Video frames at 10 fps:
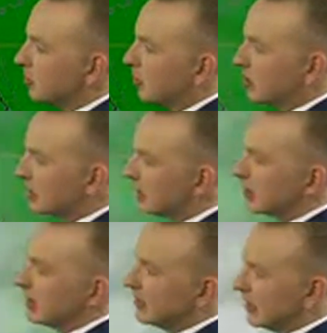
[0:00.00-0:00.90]
but we're still
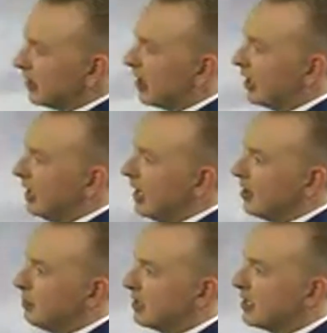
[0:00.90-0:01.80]
considering
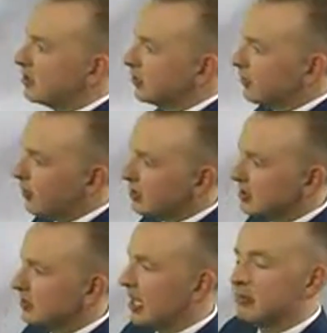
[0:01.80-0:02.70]
the potential for
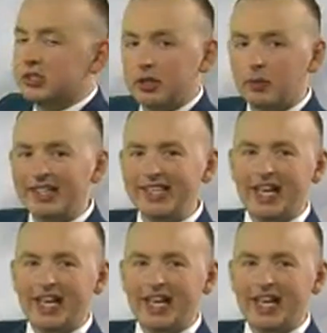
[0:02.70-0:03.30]
some damaging wind